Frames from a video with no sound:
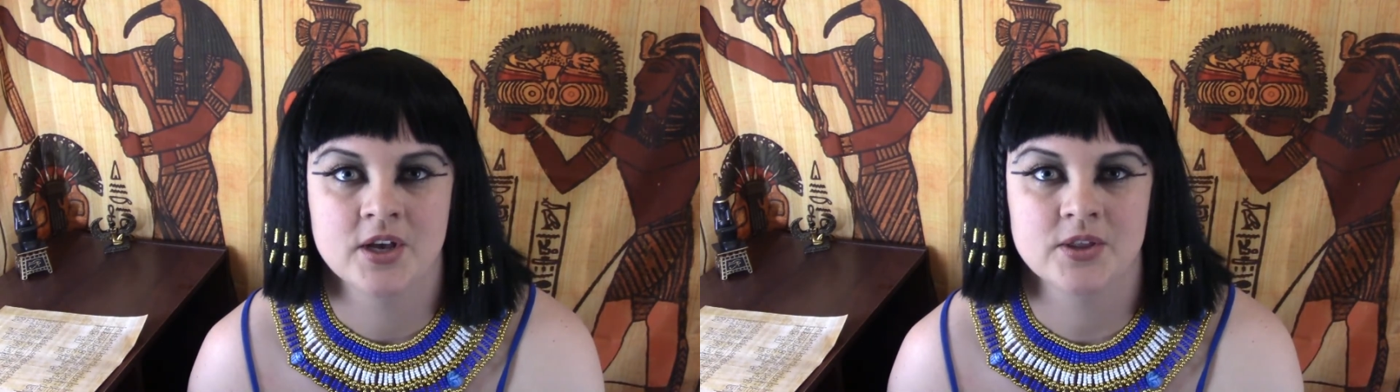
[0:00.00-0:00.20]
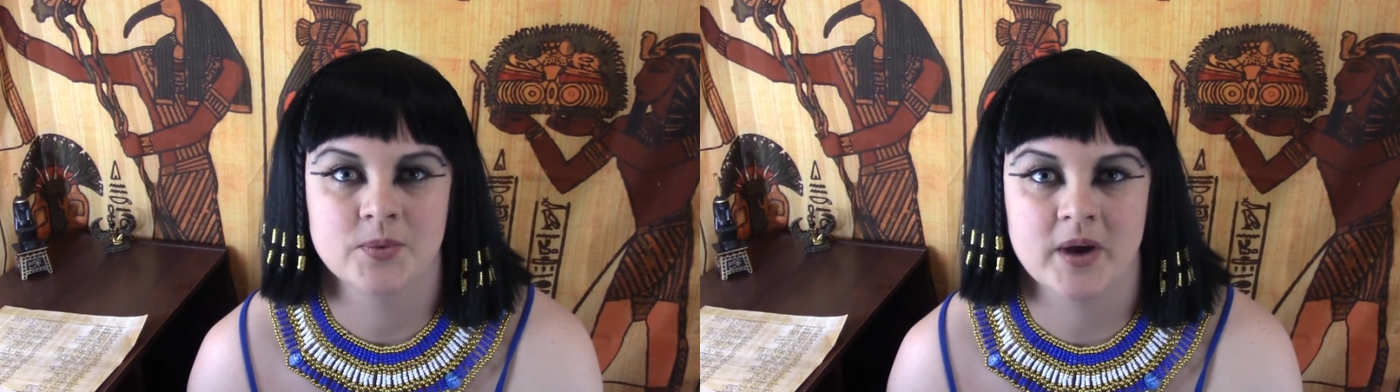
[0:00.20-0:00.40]

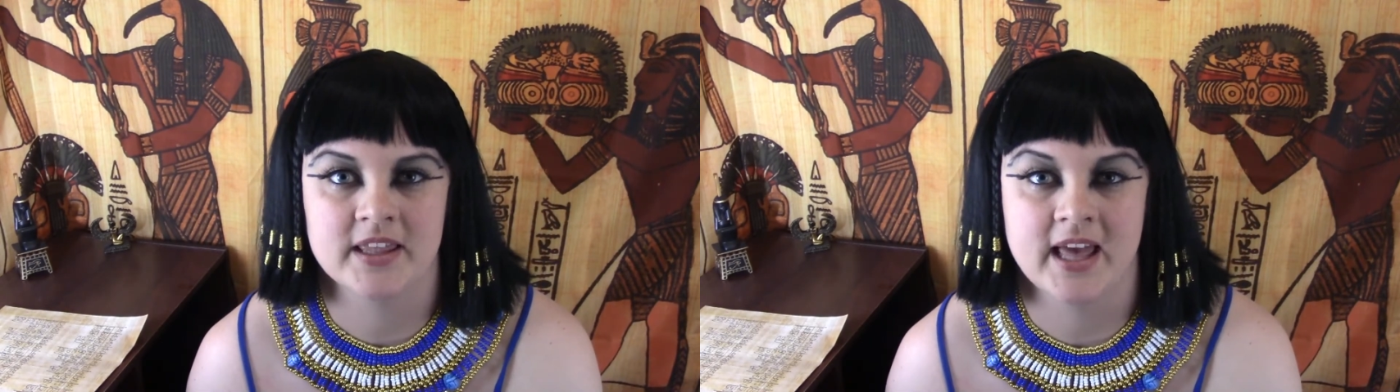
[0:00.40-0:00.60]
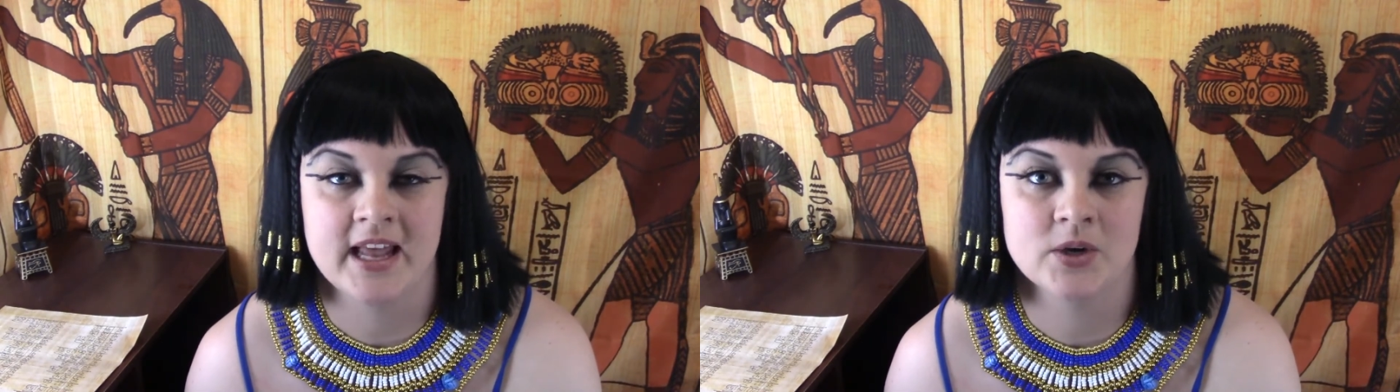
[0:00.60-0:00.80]
the way
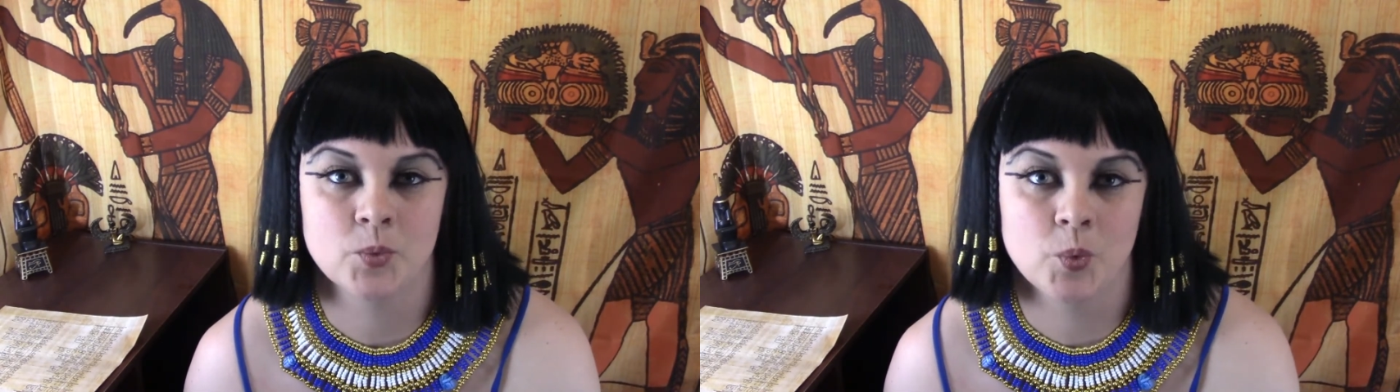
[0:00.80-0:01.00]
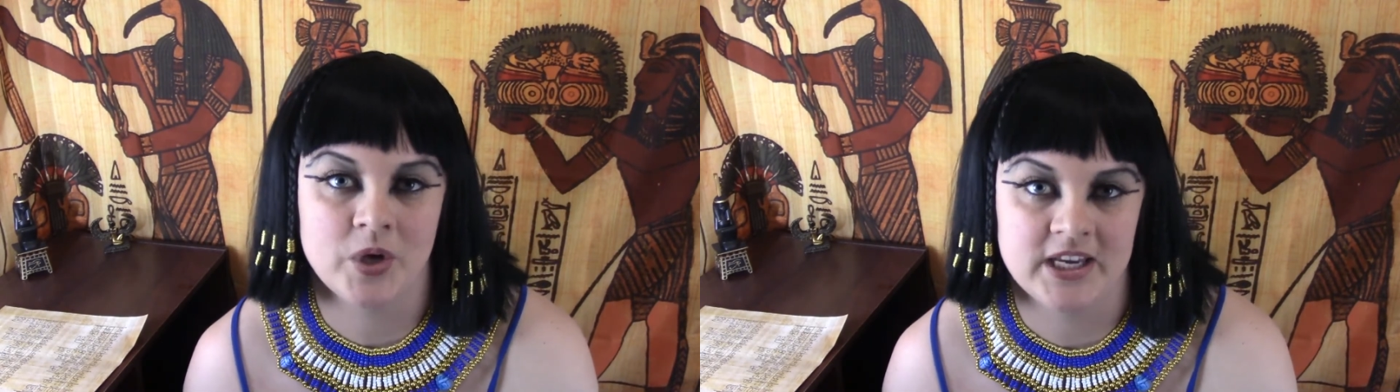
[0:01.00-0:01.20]
that
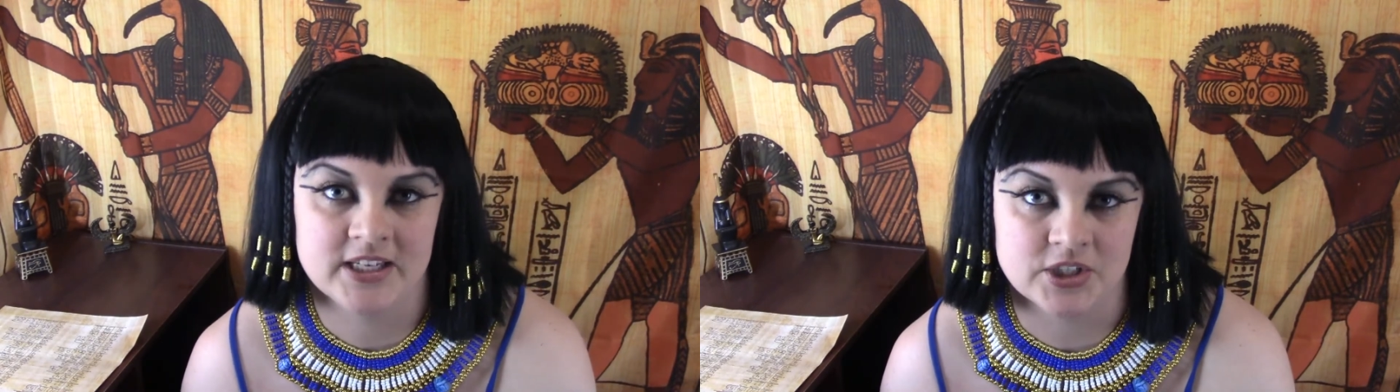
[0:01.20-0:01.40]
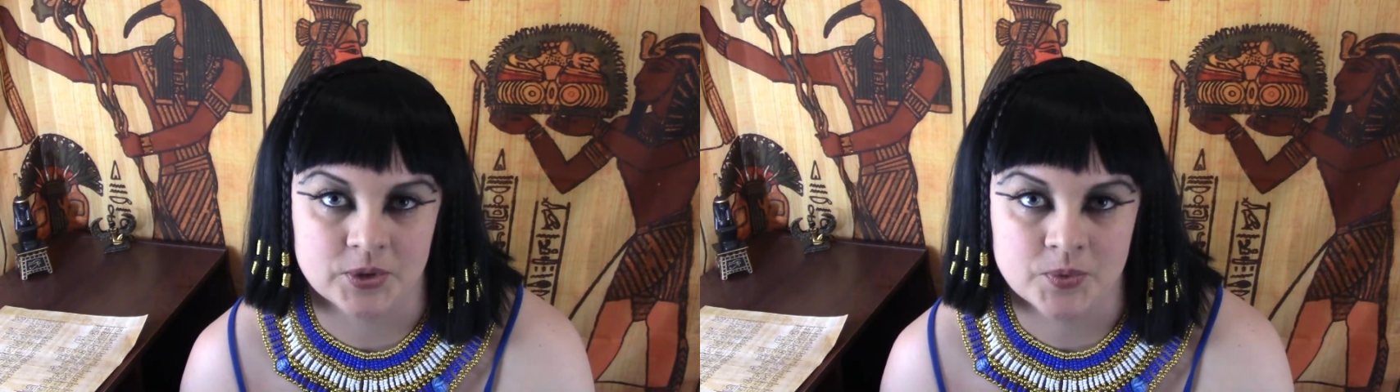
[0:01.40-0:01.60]
we
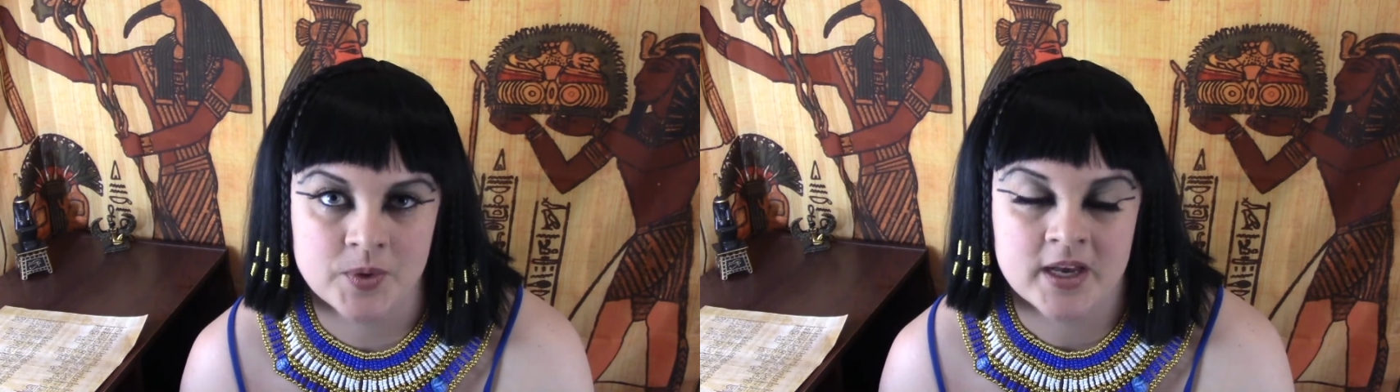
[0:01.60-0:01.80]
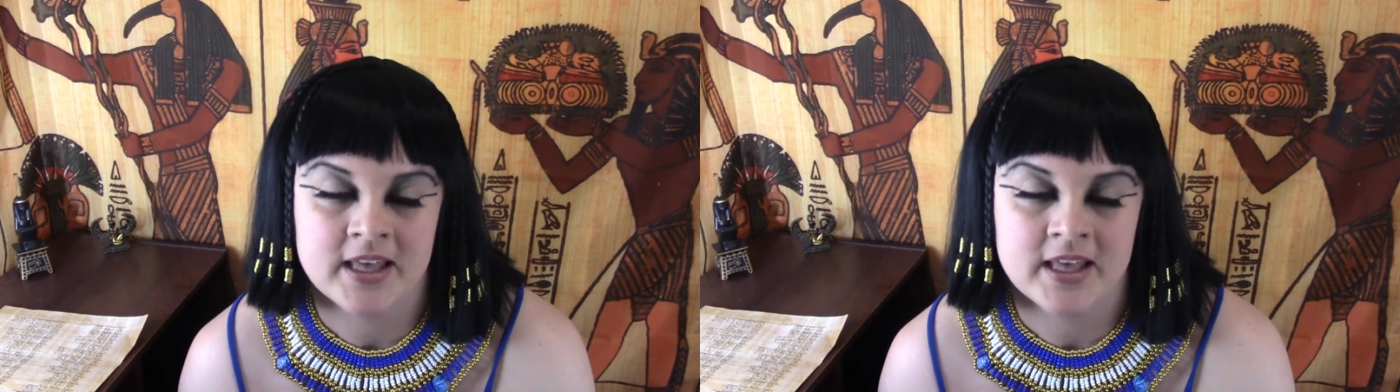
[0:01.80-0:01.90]
do.